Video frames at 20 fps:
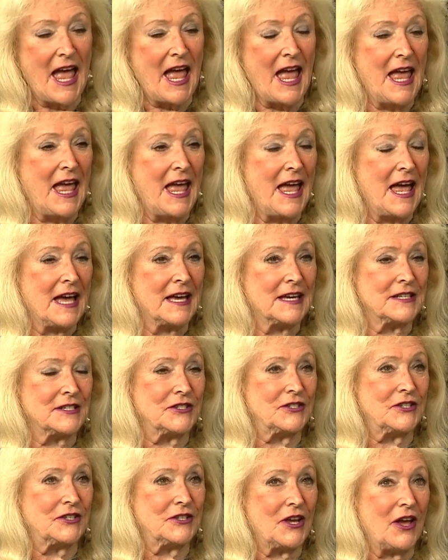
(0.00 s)

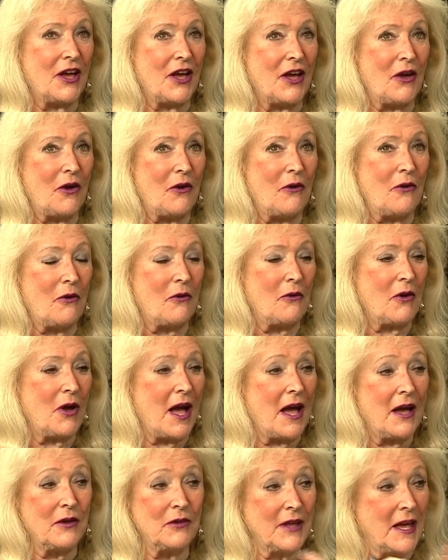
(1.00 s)
And
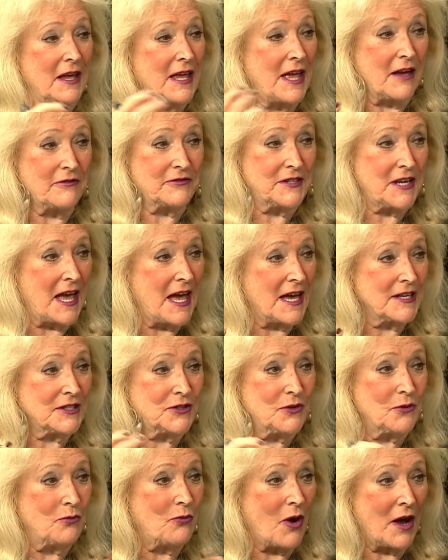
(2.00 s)
I have to ask
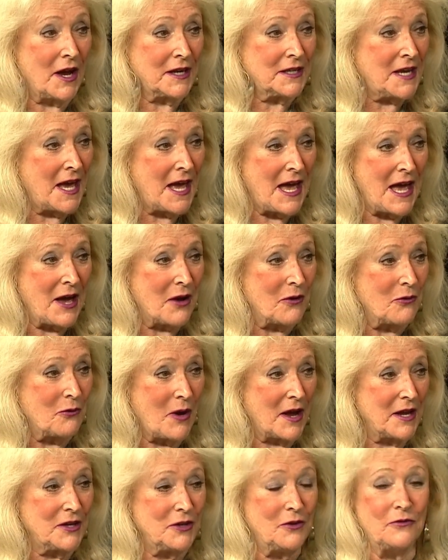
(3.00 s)
you, why now?
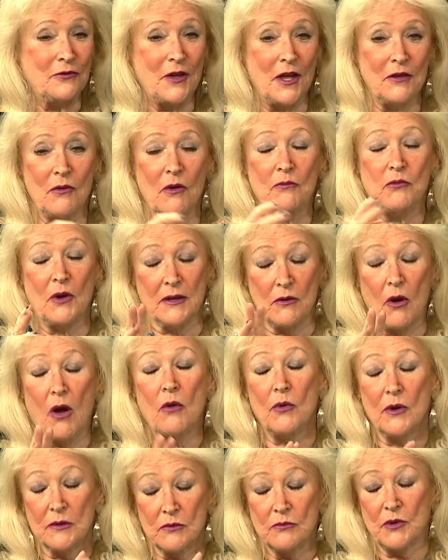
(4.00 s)

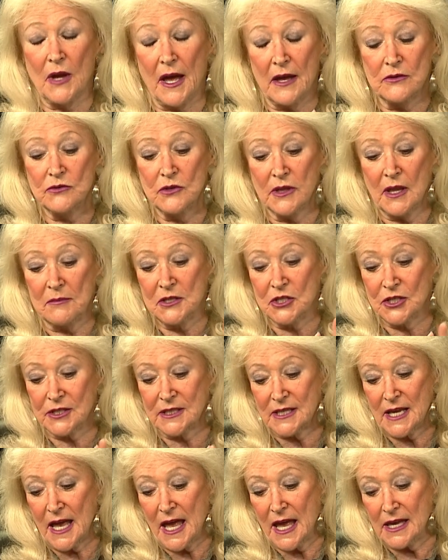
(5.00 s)
Let me just
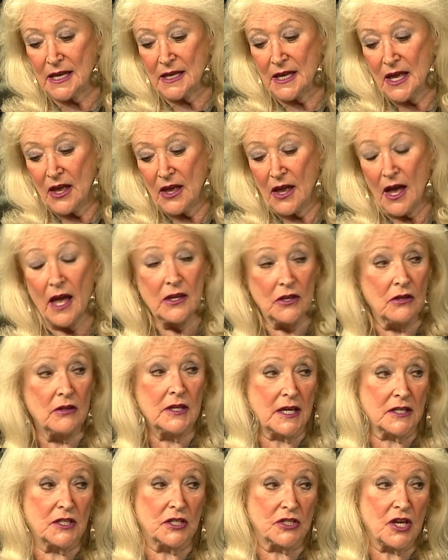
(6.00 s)
say, you'll
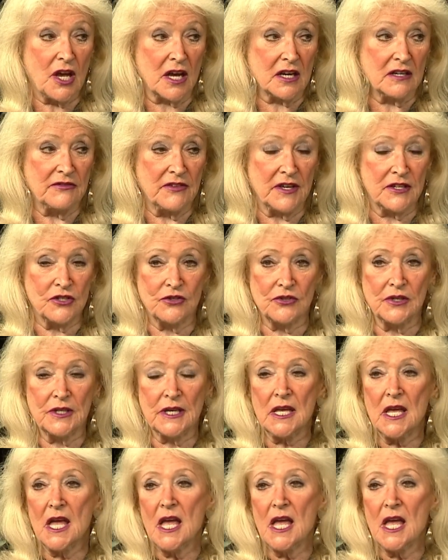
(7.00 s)
get to talk eventually.